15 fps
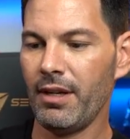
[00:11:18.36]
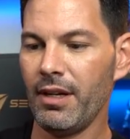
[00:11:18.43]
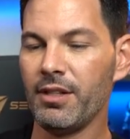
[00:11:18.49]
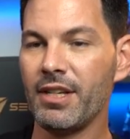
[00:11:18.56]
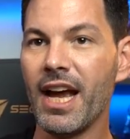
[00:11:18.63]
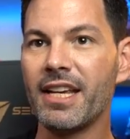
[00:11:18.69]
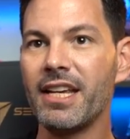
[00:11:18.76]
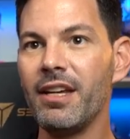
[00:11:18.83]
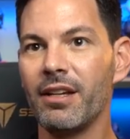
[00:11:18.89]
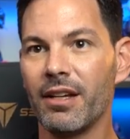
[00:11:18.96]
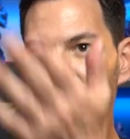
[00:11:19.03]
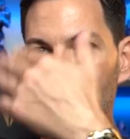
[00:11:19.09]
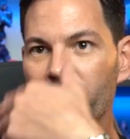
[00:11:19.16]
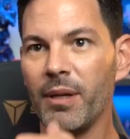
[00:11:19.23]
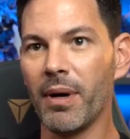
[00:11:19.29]
Zachy,
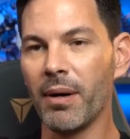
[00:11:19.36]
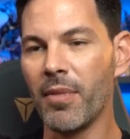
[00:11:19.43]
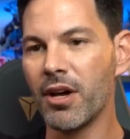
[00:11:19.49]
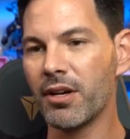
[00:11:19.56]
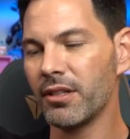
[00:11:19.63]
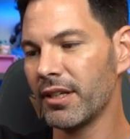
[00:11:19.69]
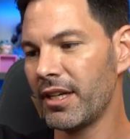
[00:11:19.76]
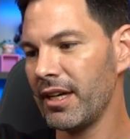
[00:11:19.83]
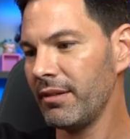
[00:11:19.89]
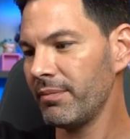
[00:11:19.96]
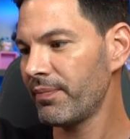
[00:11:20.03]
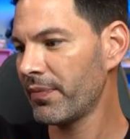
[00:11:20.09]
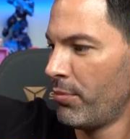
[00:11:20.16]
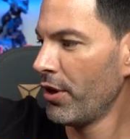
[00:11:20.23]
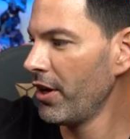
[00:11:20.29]
come be my model again.
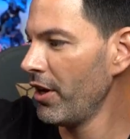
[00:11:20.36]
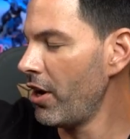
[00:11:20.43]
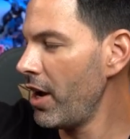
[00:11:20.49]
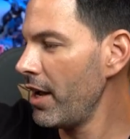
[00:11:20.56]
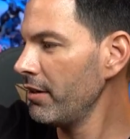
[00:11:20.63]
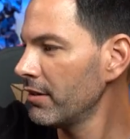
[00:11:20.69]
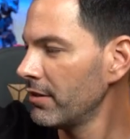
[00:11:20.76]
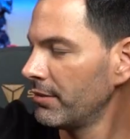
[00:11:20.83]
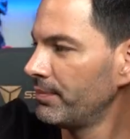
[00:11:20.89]
Put it on,